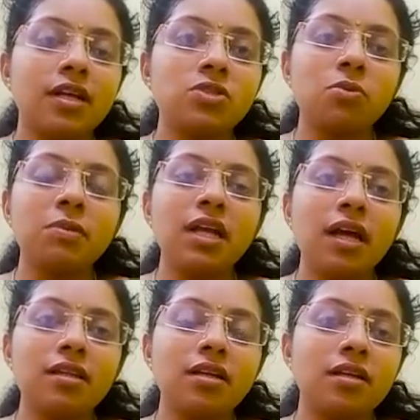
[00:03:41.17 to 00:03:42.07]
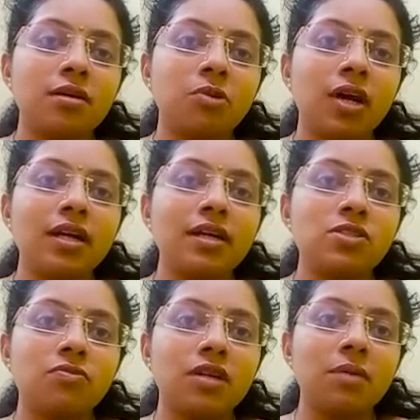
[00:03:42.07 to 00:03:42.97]
are so many other
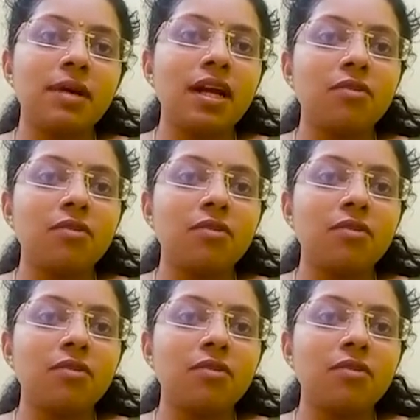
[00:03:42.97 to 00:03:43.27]
modalities of treatment,